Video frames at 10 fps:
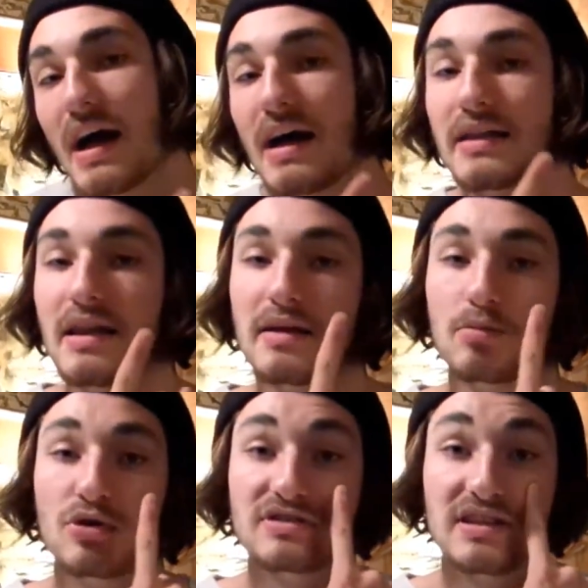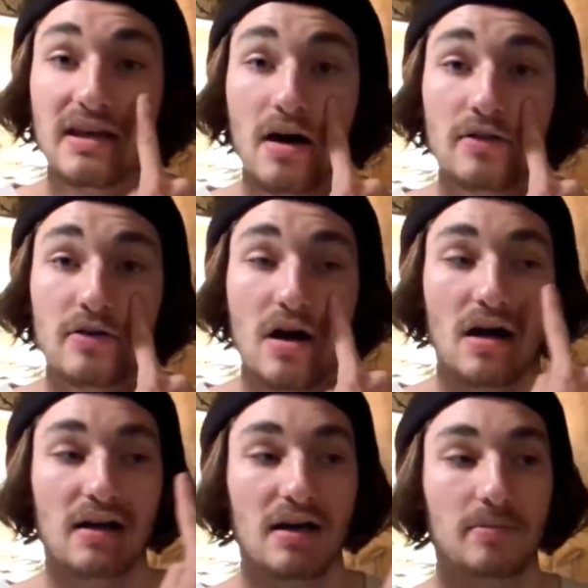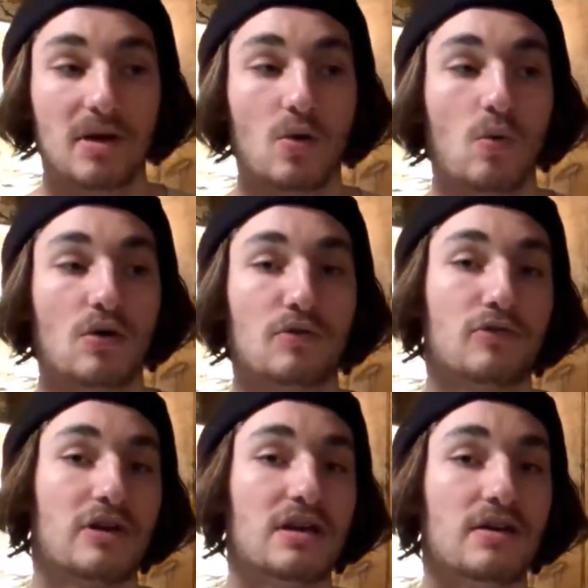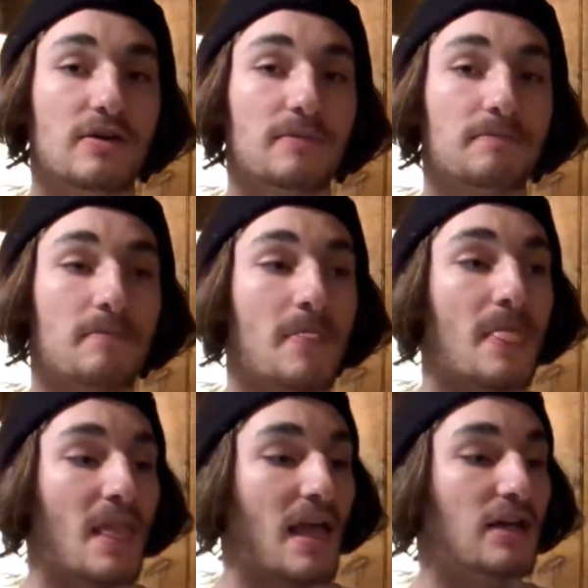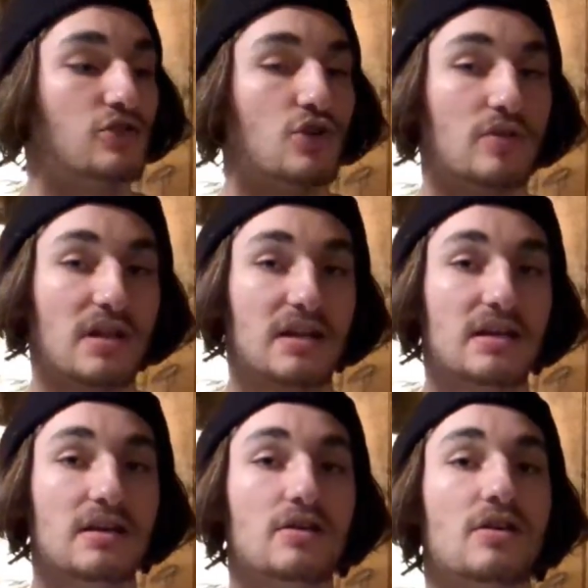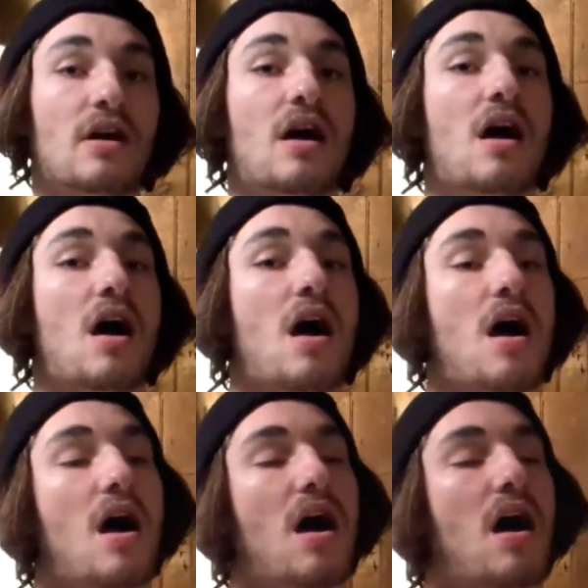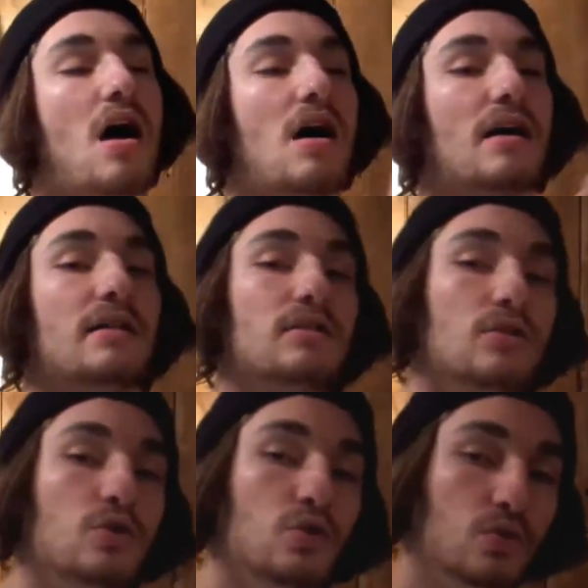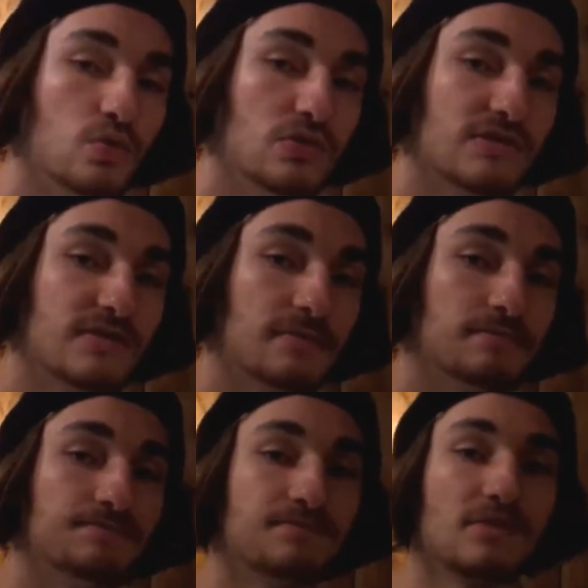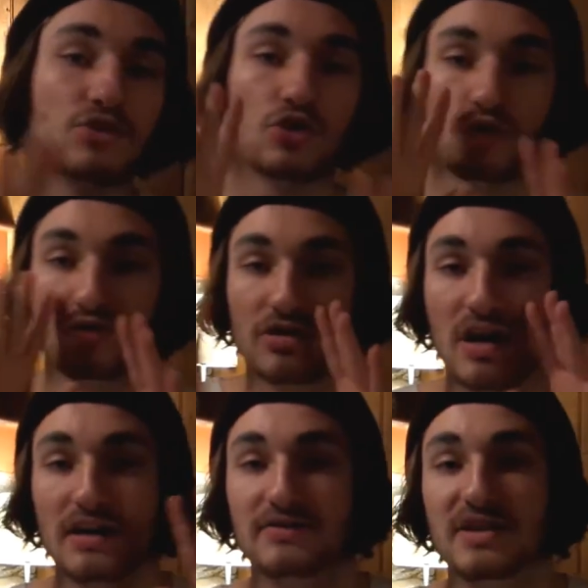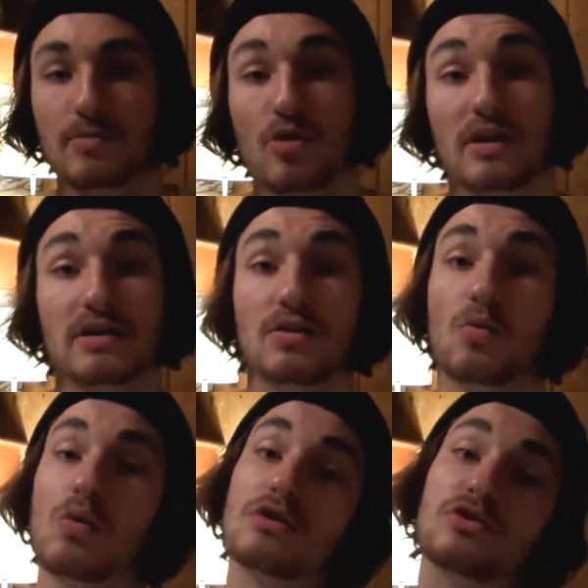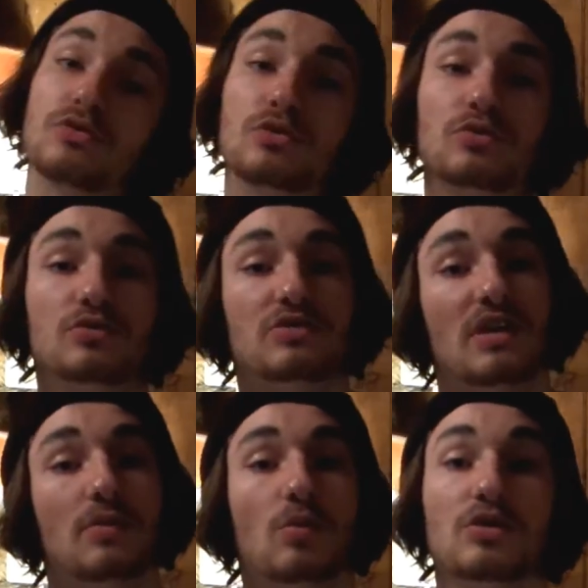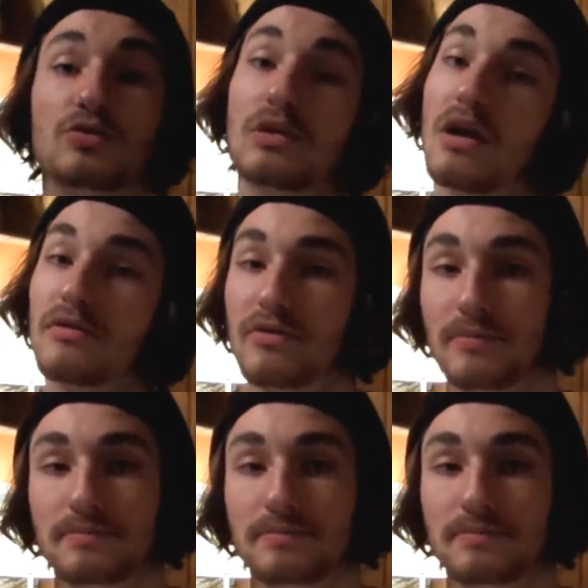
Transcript: And then point to the other eye and make a one over here. And show that here, I lose. So it's kind of separating the one you lose and the one you love.